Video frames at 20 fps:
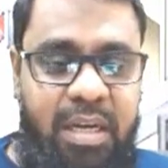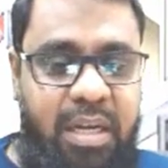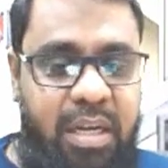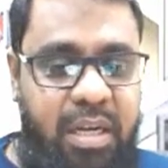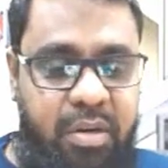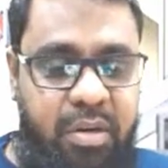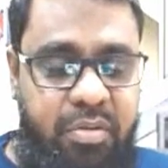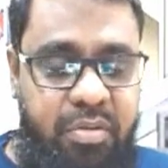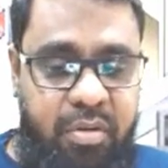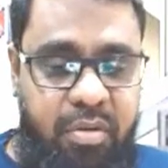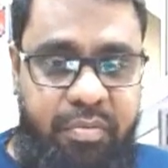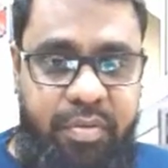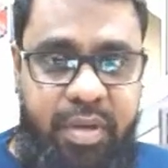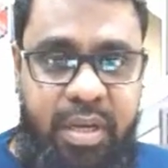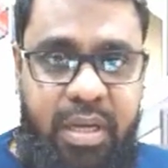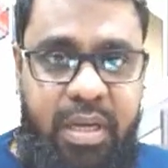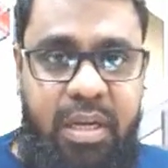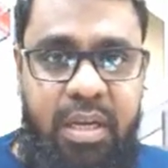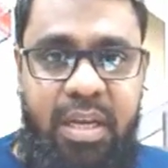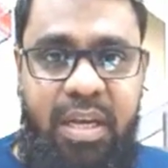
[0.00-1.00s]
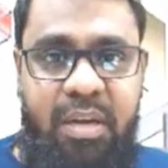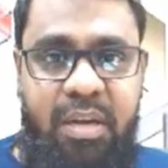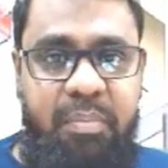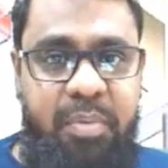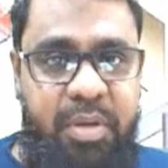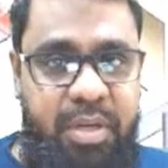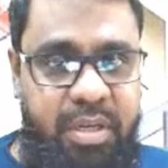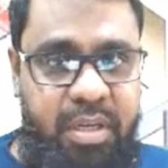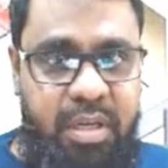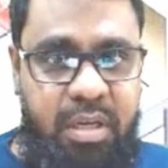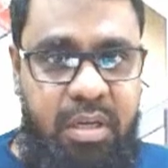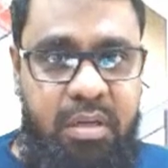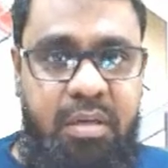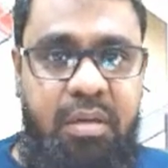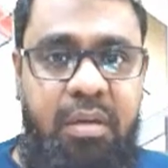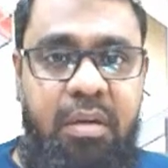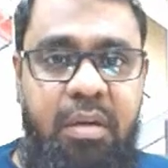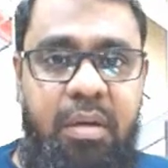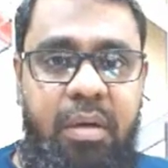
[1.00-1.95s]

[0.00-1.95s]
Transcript: cleanliness of air can be done